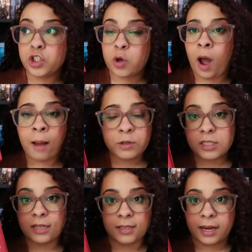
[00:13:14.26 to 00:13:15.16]
so I'm
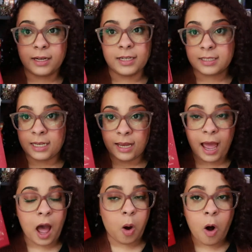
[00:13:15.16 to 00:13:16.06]
just excited to see
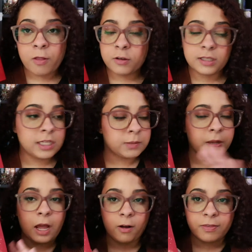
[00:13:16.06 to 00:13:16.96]
how all those things
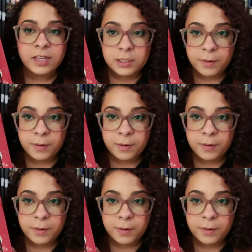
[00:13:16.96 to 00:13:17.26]
play out in this